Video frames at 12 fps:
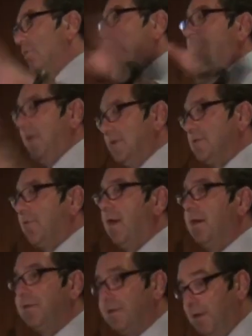move things
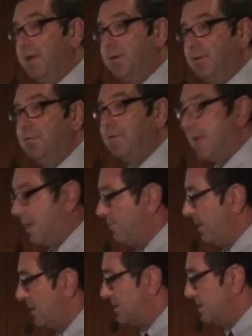around, you can do
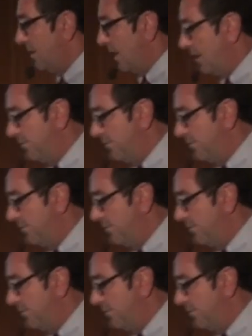that because you